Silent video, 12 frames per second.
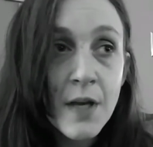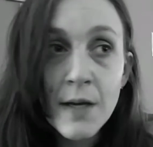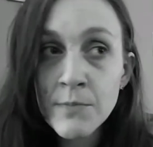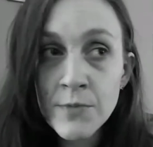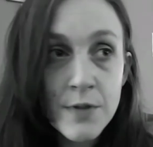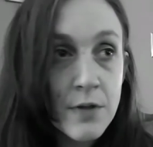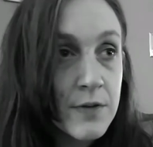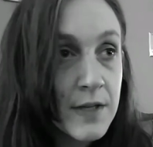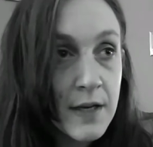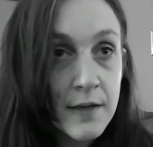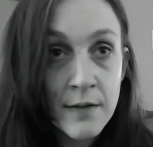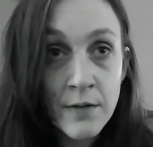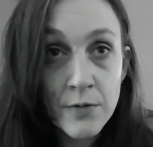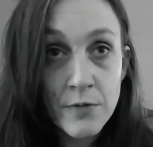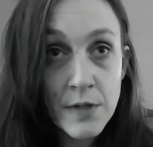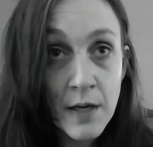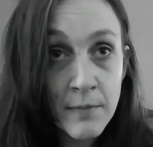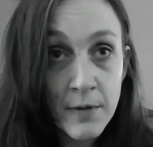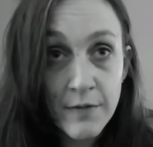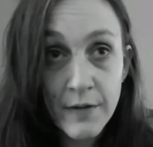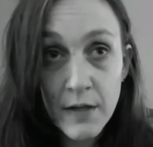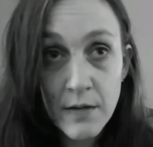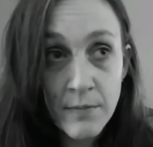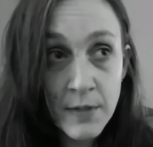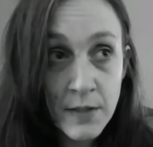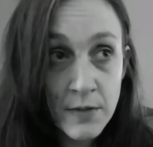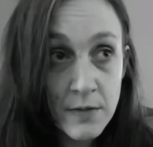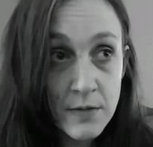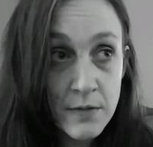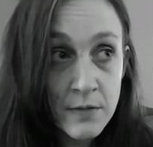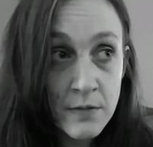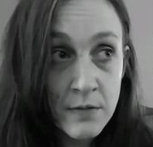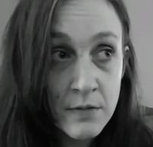I'm still taking those gummy vitamins